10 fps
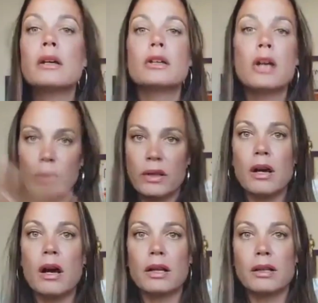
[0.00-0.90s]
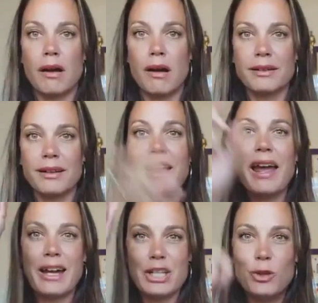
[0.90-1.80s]
Go to the audit log
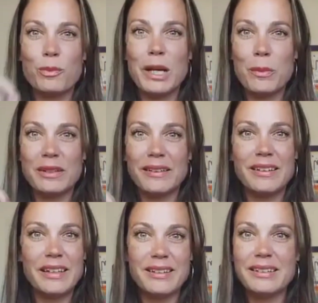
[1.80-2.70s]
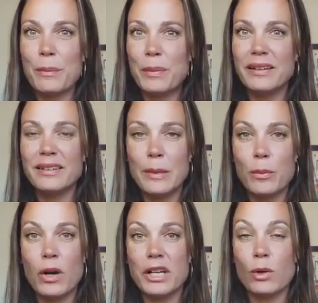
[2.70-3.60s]
and you'll be able to see step by step
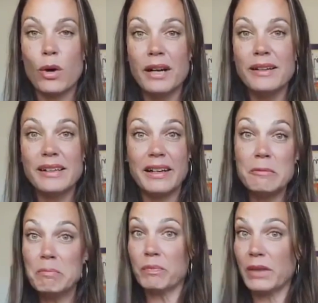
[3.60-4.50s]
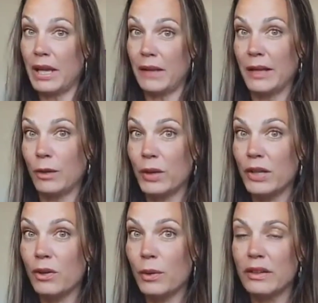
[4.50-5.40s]
what you undid and then
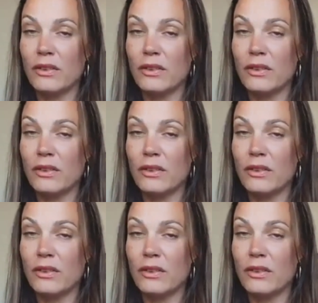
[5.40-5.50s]
redo it.